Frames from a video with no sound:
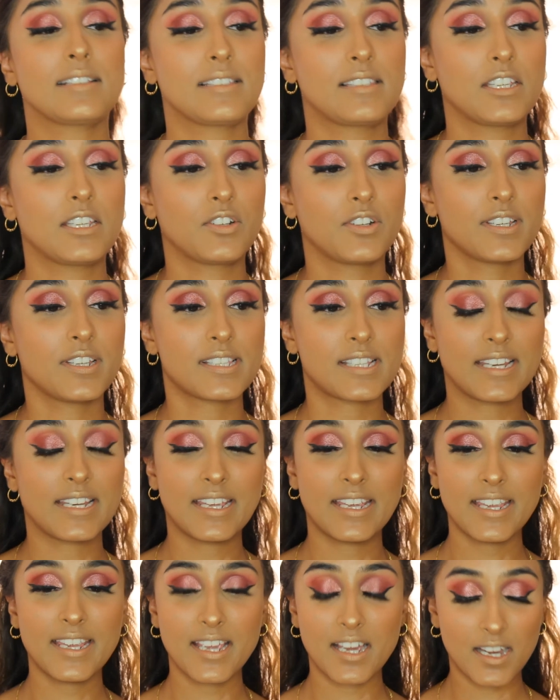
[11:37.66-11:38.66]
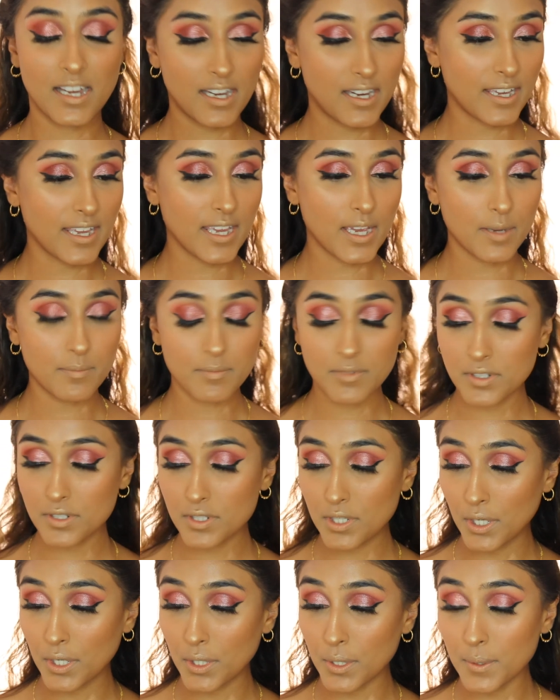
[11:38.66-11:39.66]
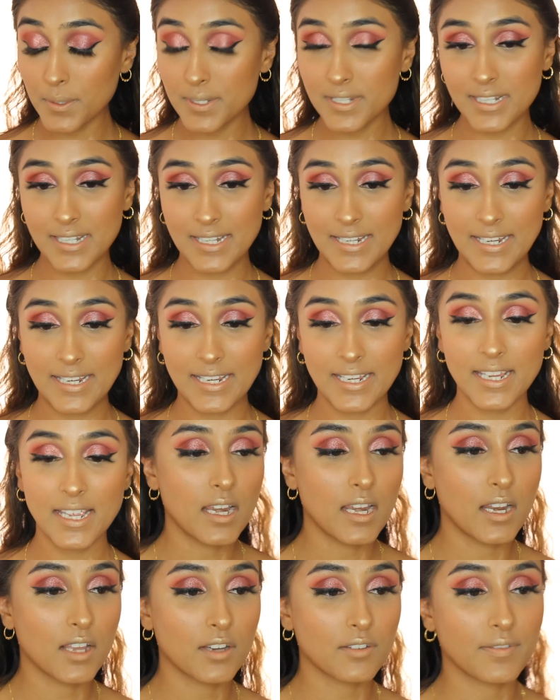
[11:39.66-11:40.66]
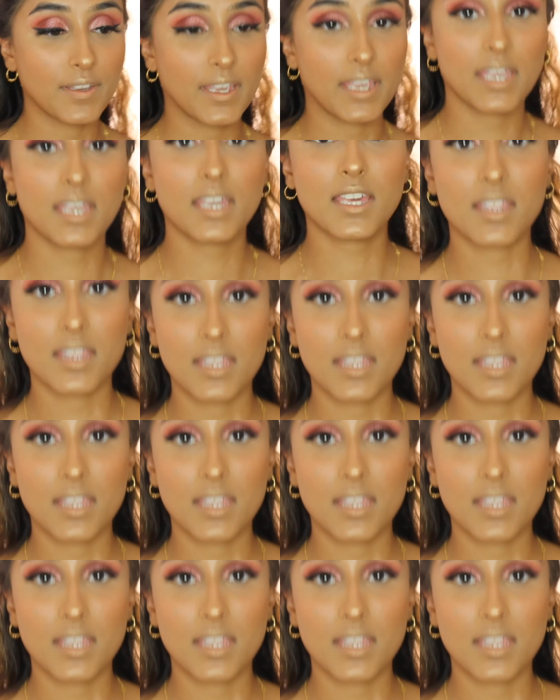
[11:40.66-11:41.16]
seriously I am totally loving